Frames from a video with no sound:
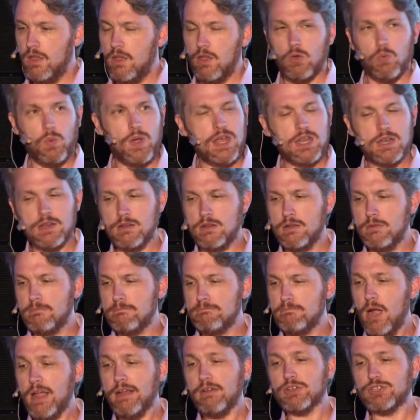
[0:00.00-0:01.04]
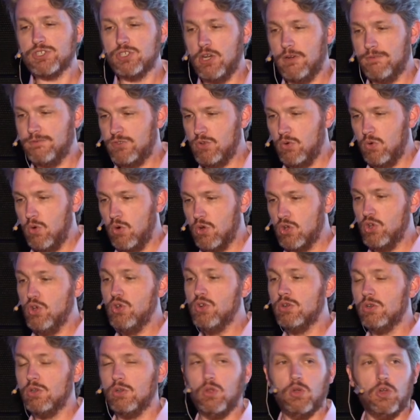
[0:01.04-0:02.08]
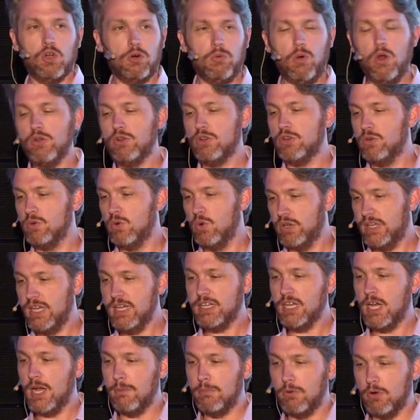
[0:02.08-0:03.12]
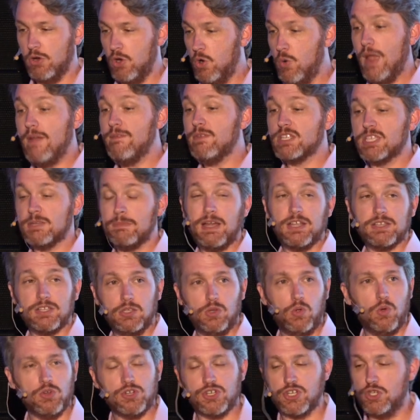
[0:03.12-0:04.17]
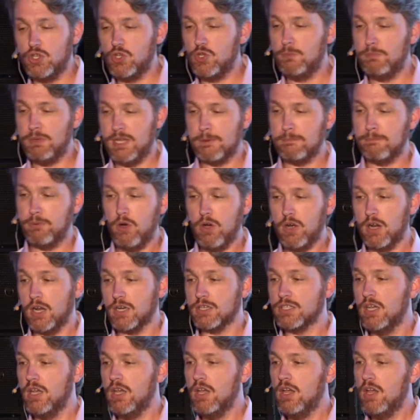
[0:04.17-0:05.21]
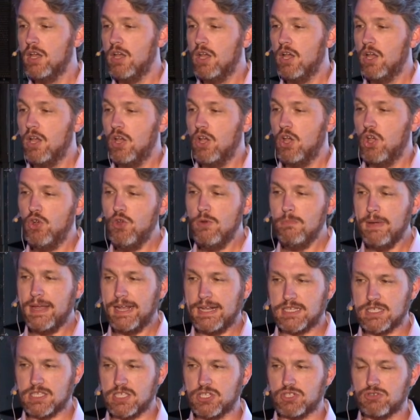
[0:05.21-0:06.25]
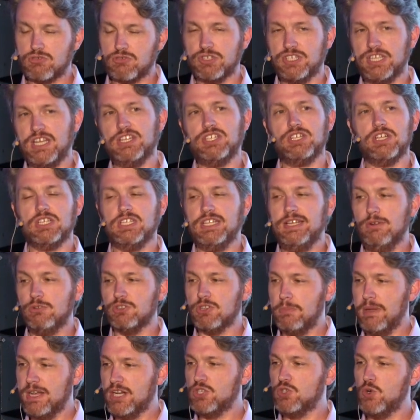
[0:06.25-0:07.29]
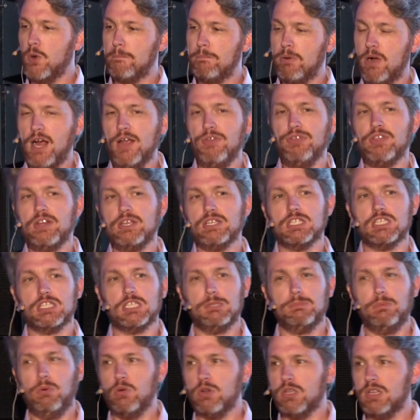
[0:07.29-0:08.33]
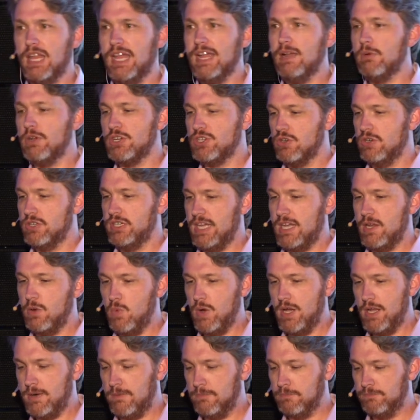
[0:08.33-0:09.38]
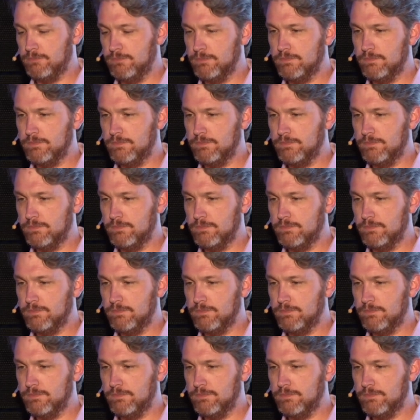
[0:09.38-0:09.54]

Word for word: When Microsoft or Google or Heroku or GitHub or whoever's about to launch a new big product, who makes the strategic deal to make sure Python is a supported language on day one?